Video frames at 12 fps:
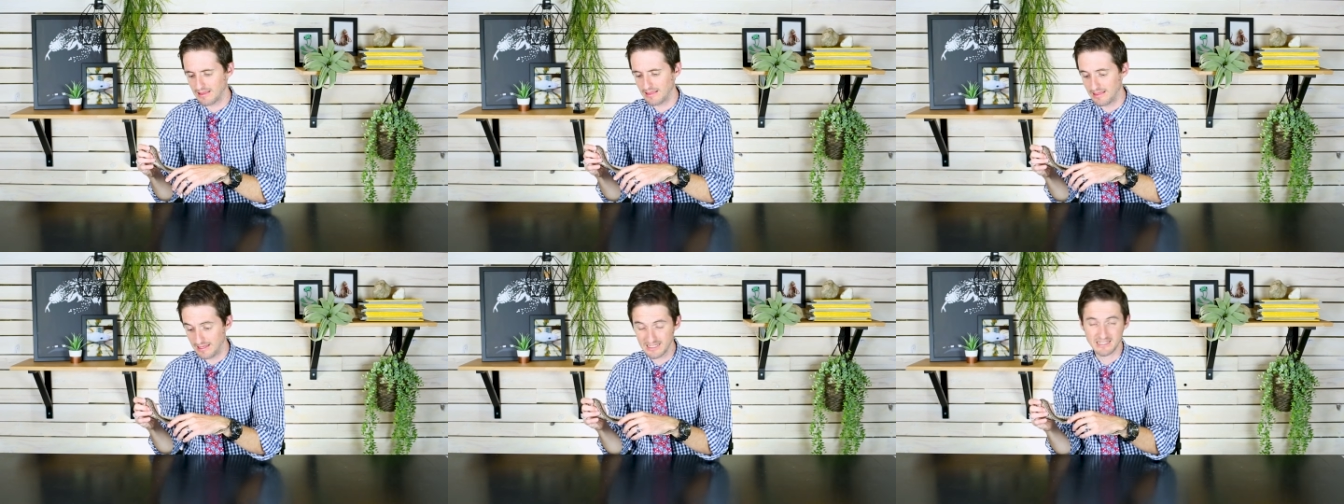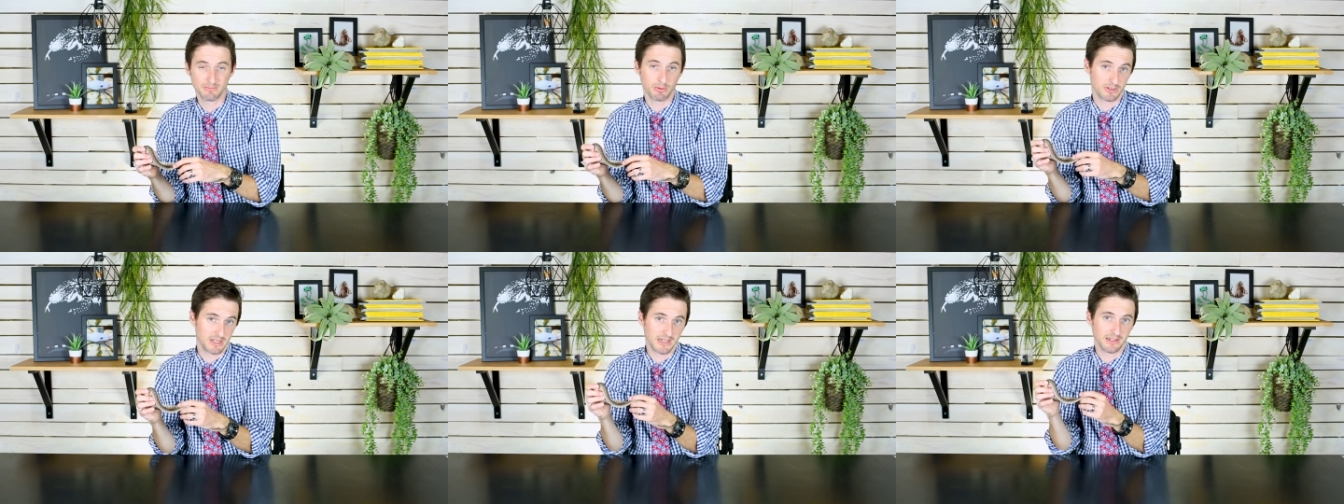this
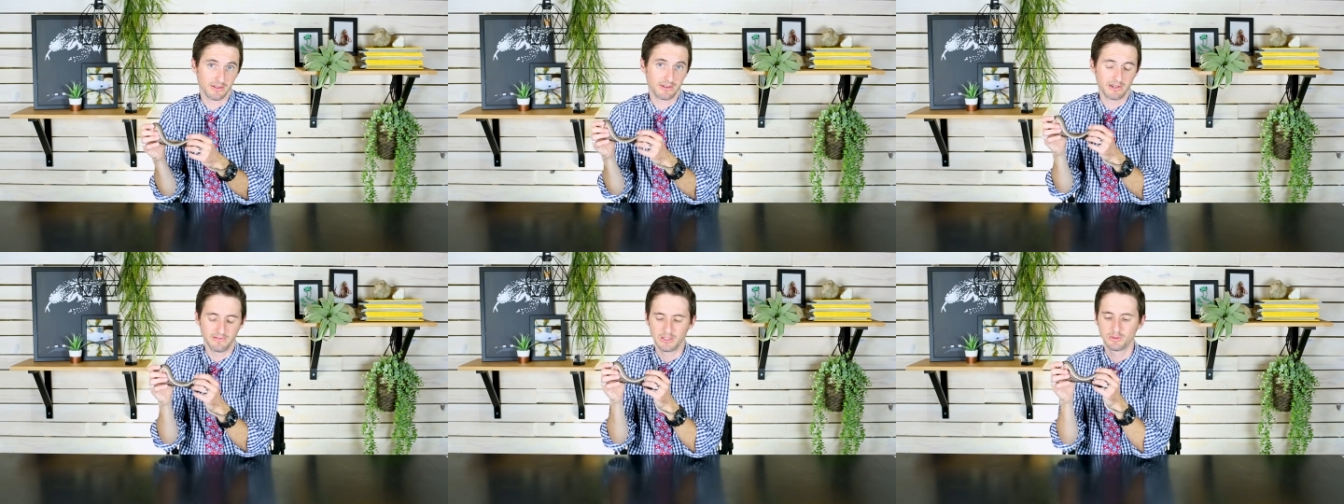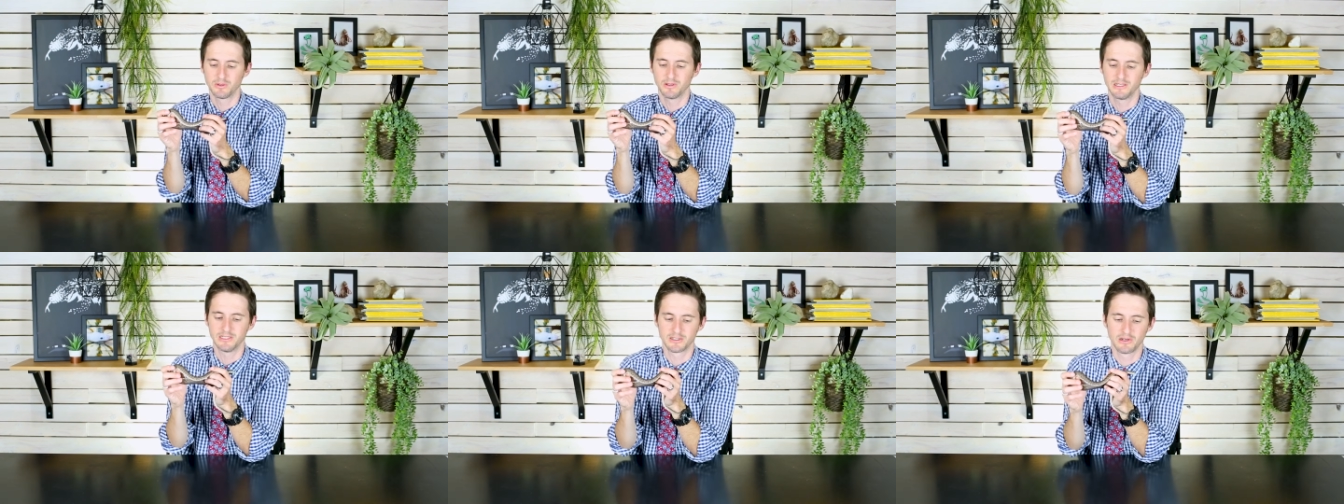particular individual,
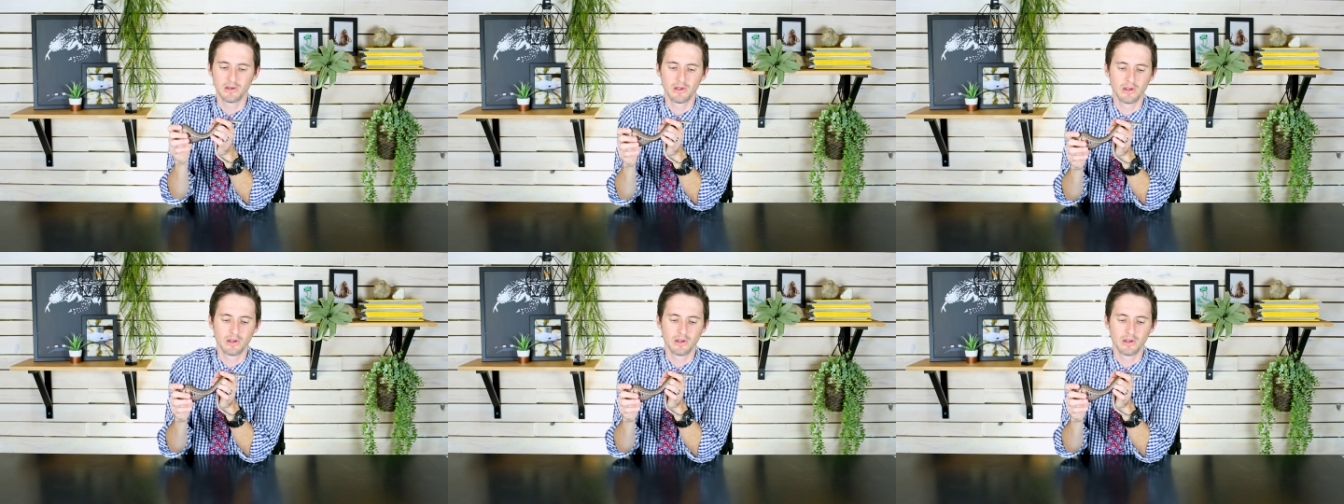at least,